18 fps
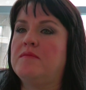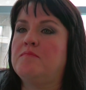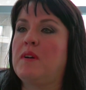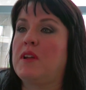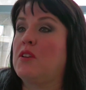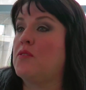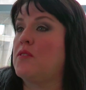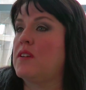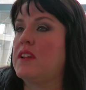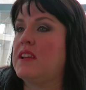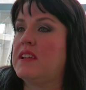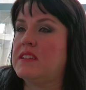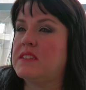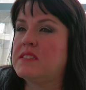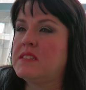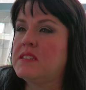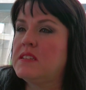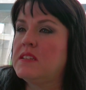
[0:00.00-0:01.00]

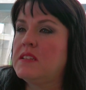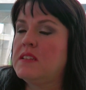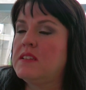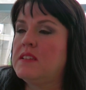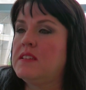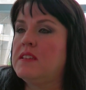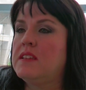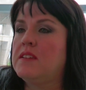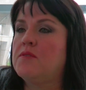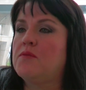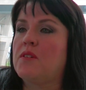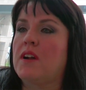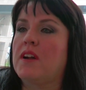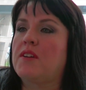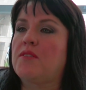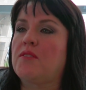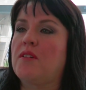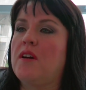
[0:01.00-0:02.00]
minorities where
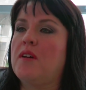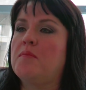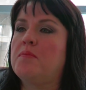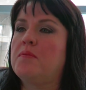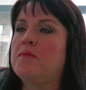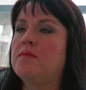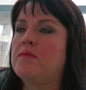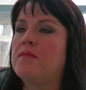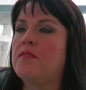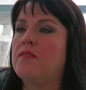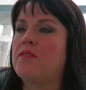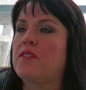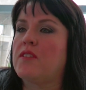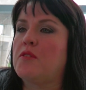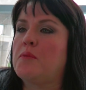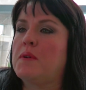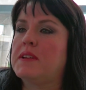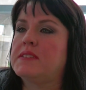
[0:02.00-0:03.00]
I grew up
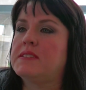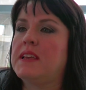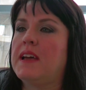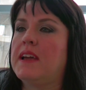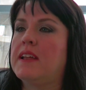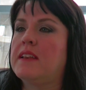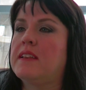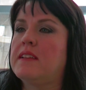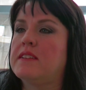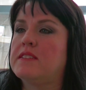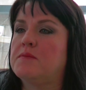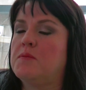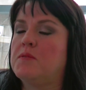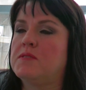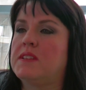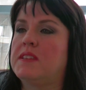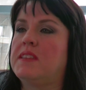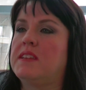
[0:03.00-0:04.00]
on the west side, as
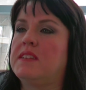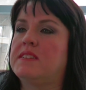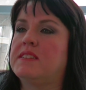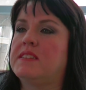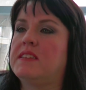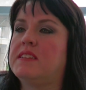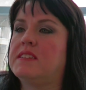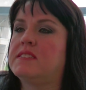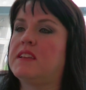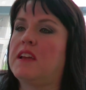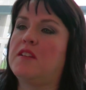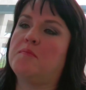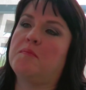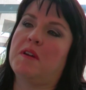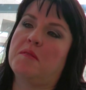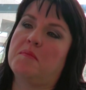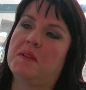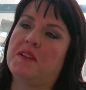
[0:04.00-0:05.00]
opposed, I think, to the east side. It
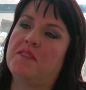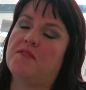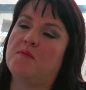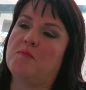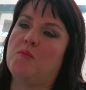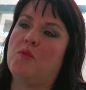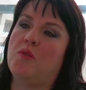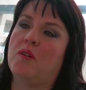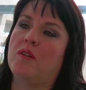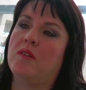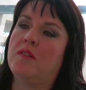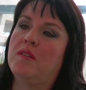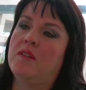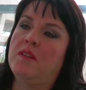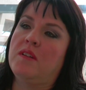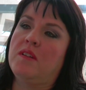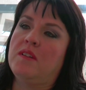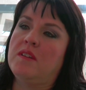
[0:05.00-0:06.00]
might have been even more
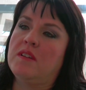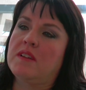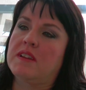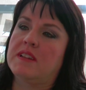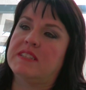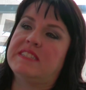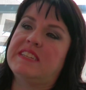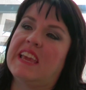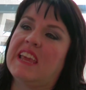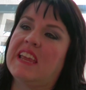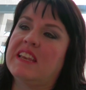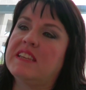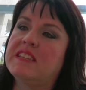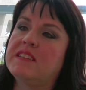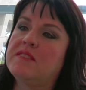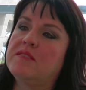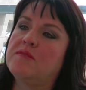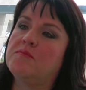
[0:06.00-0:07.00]

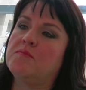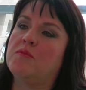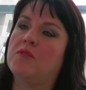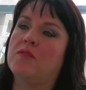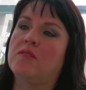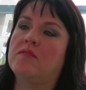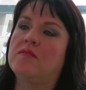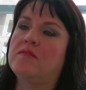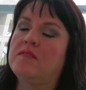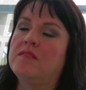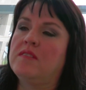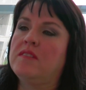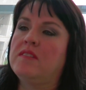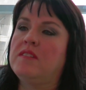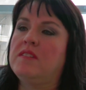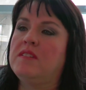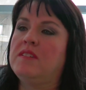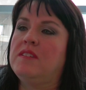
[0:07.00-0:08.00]
contained, more
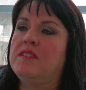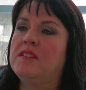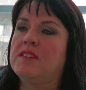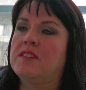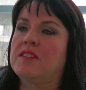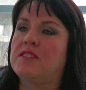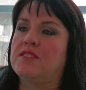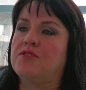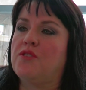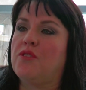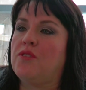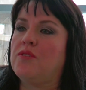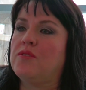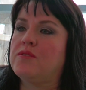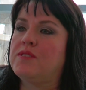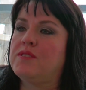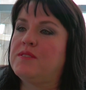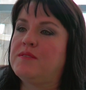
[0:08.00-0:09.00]

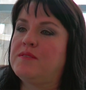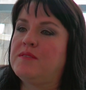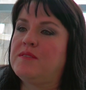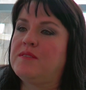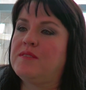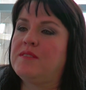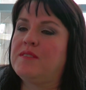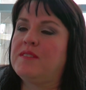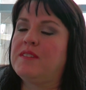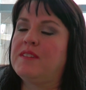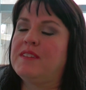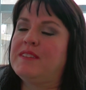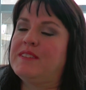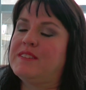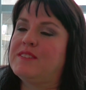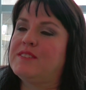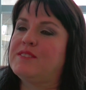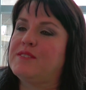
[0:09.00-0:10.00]
controlled.
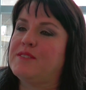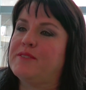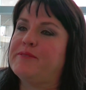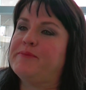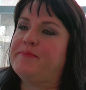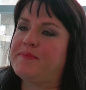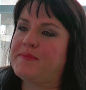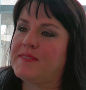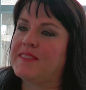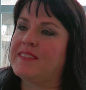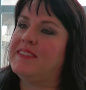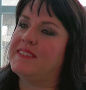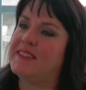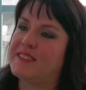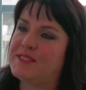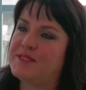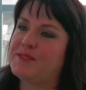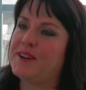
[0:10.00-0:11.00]
So
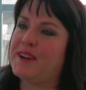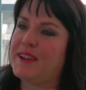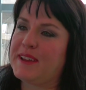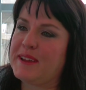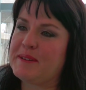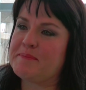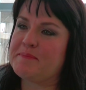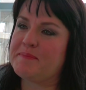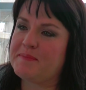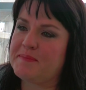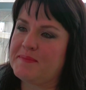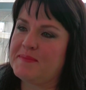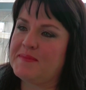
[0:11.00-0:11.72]
that's who I am.